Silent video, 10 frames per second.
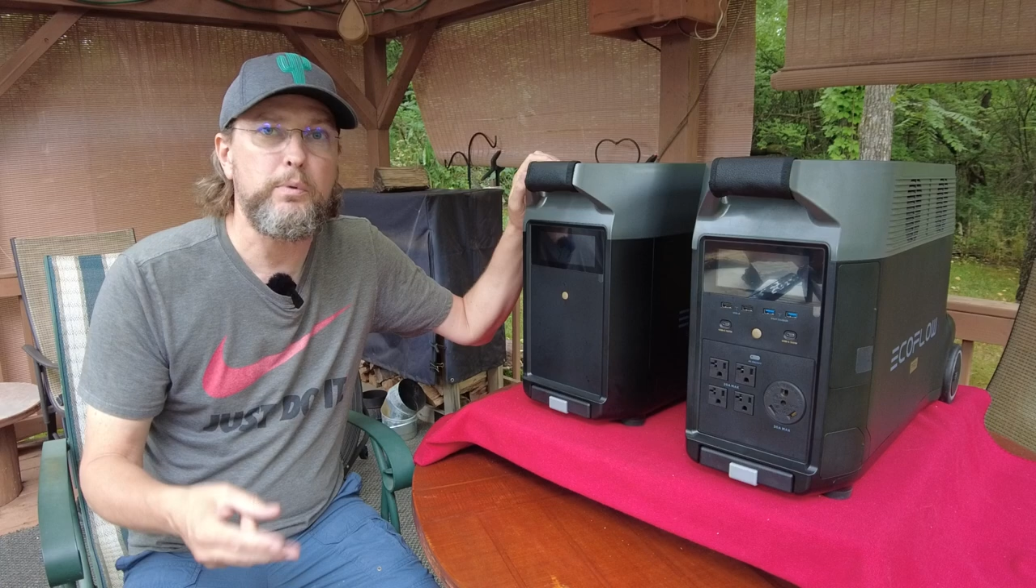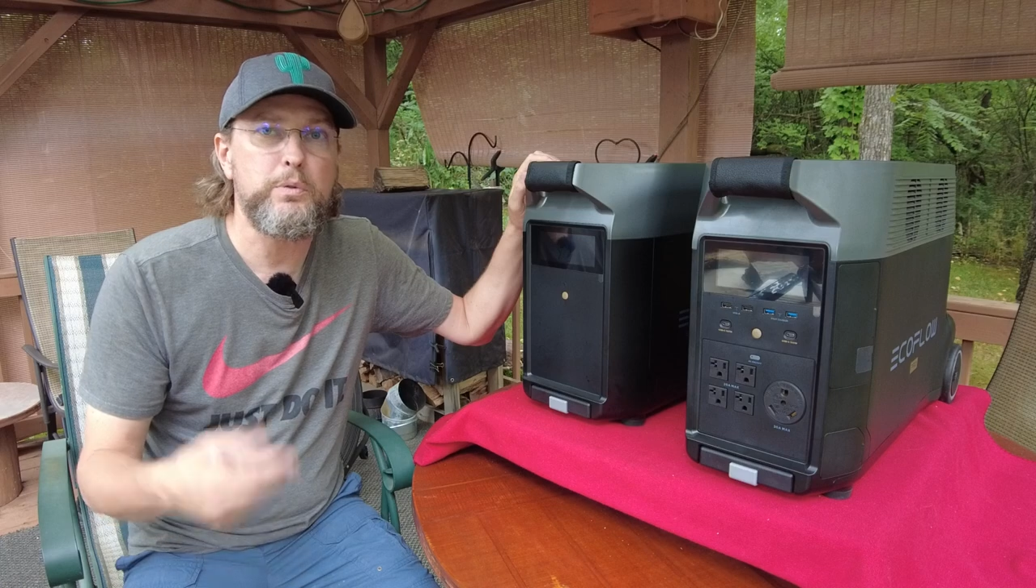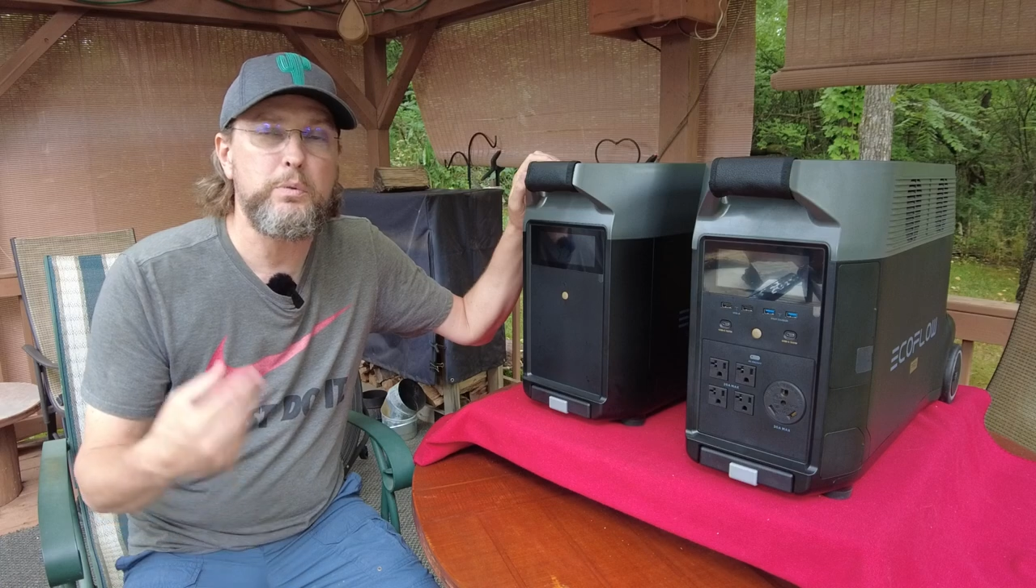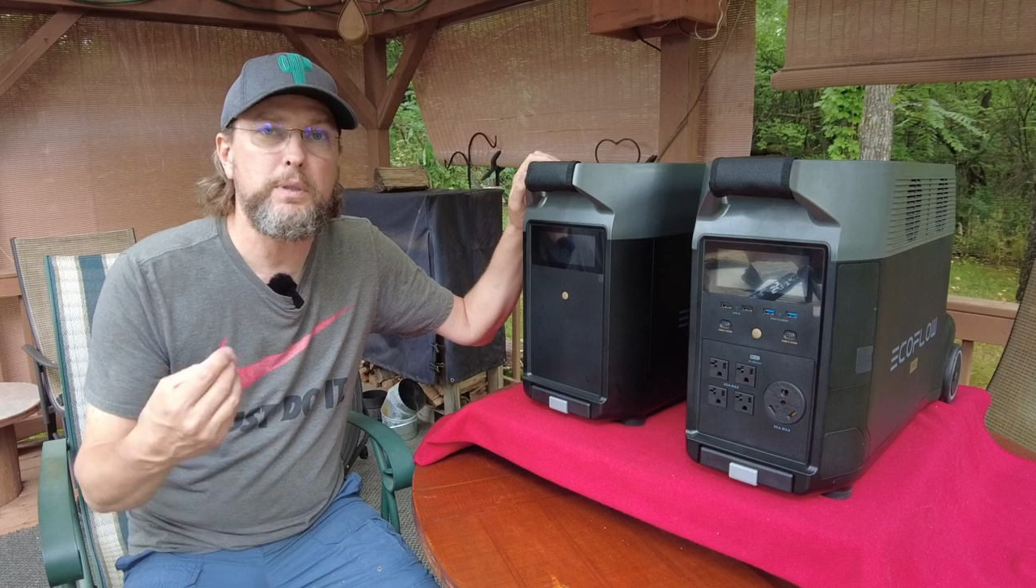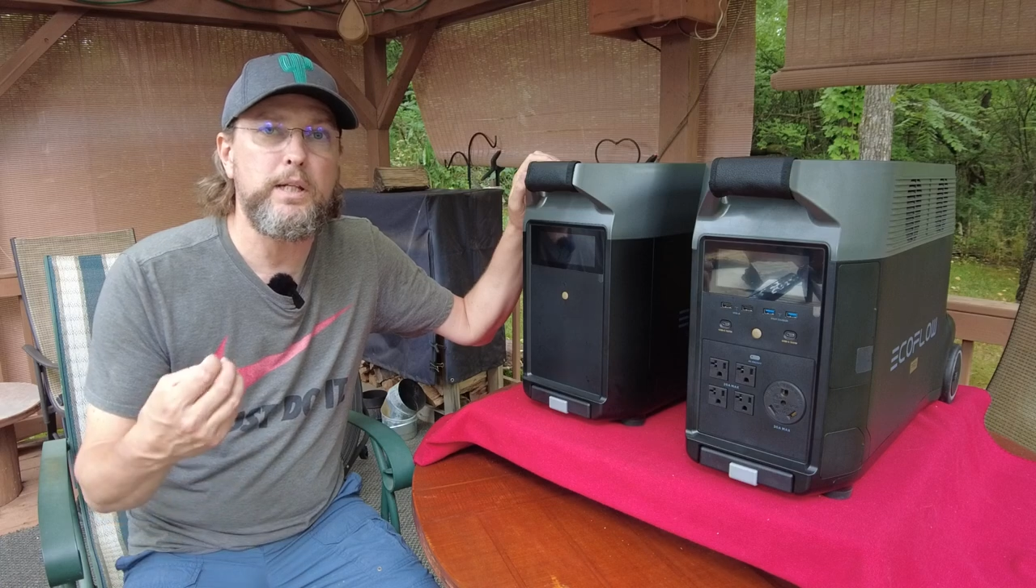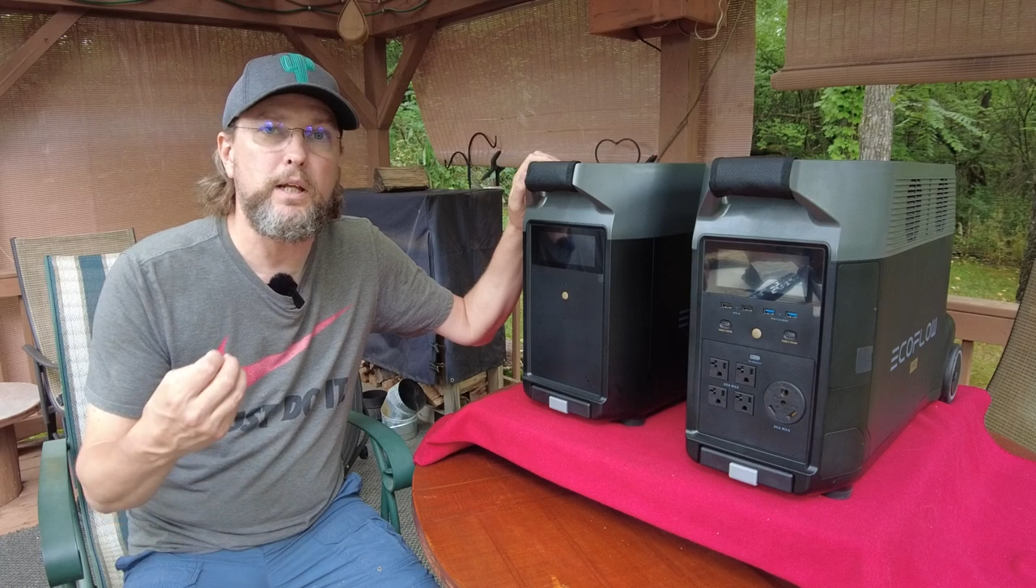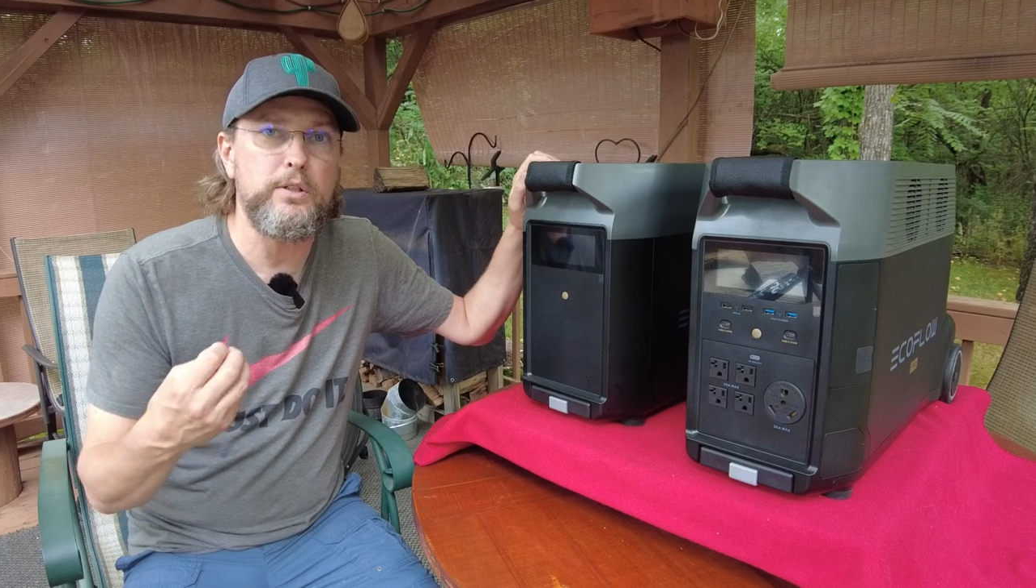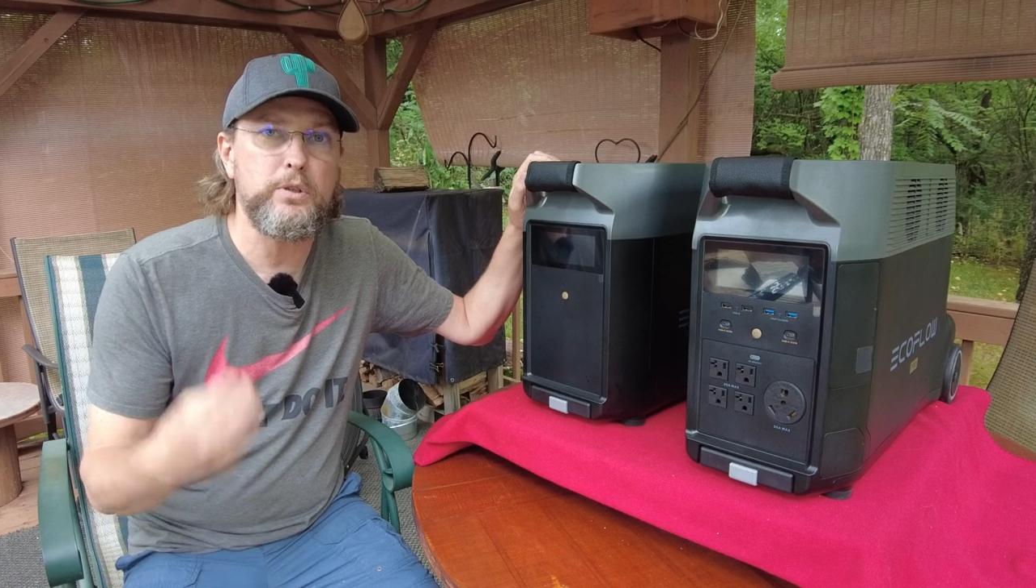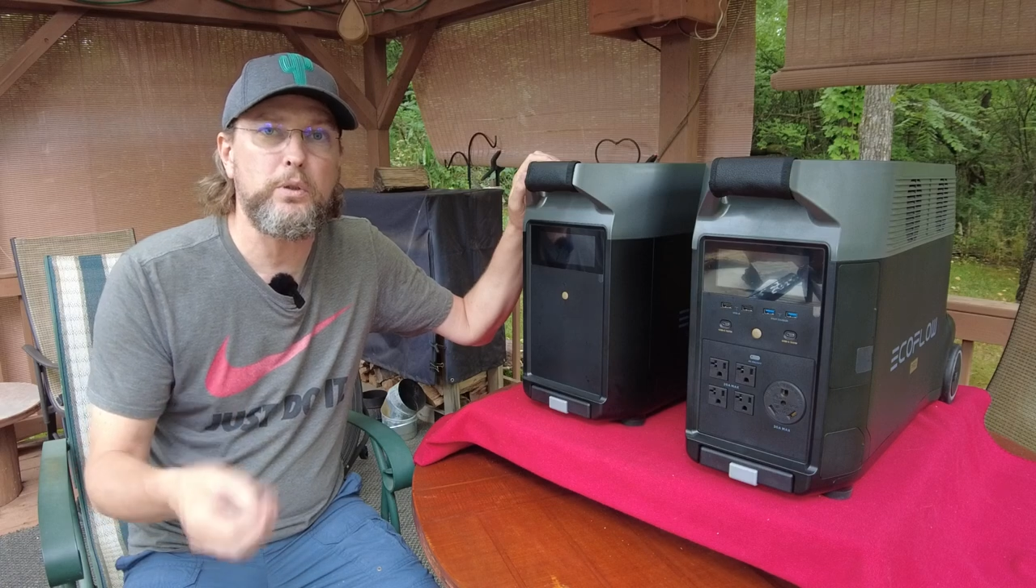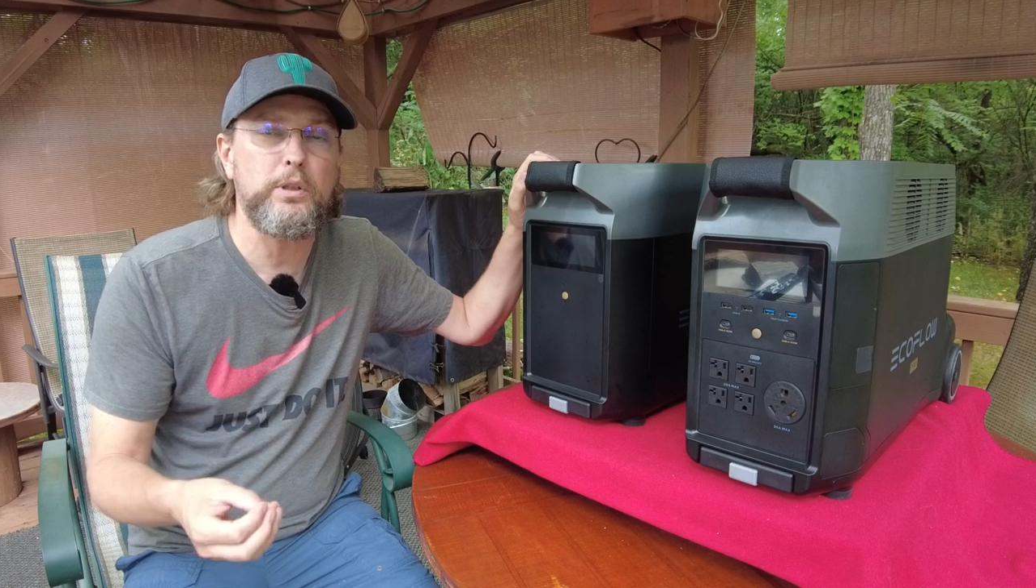which would be
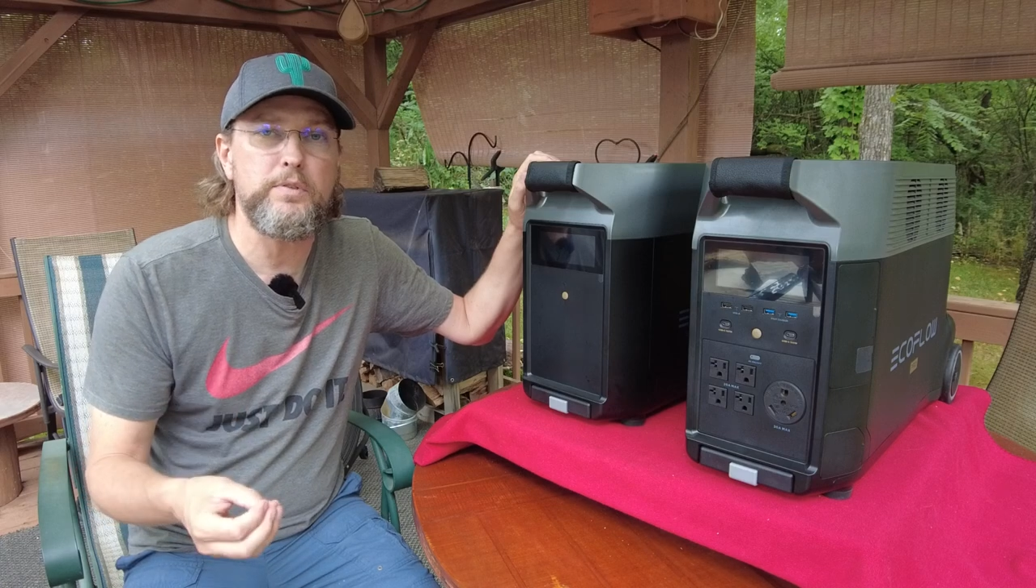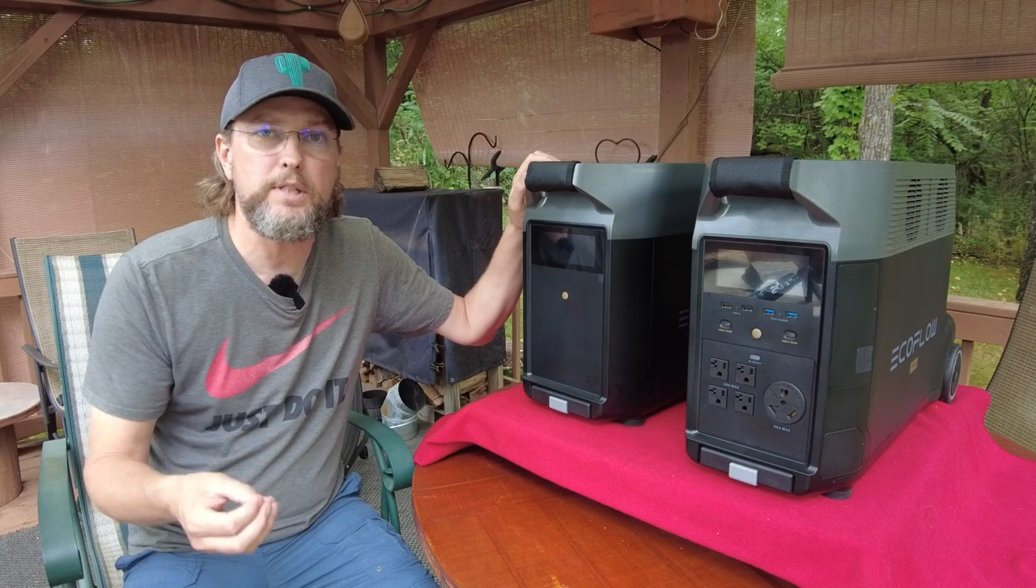a total of